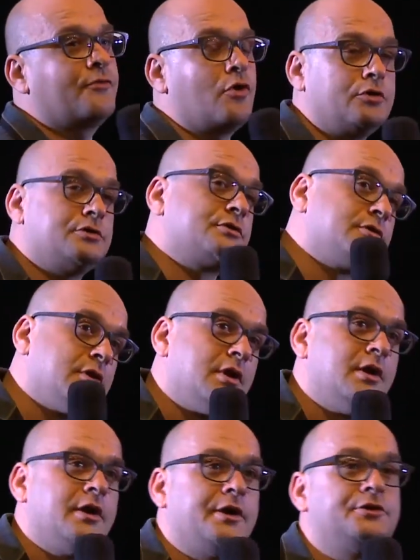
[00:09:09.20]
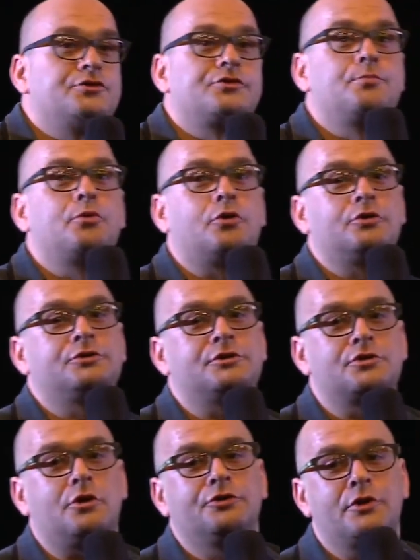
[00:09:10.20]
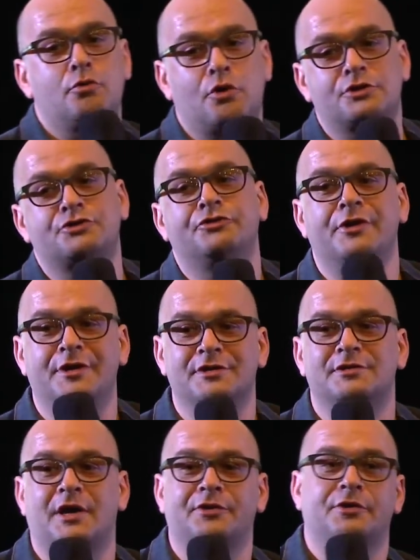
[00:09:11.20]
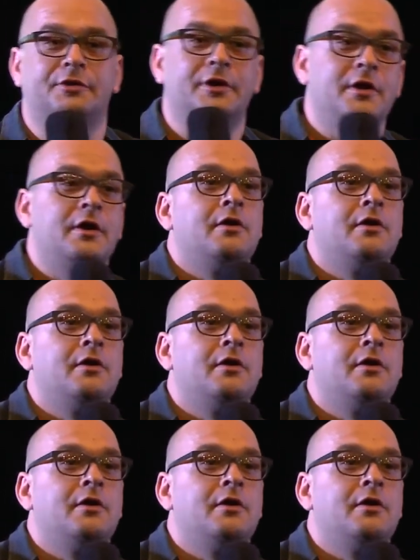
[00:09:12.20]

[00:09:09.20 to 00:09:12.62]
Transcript: of course, in this report is all the works released under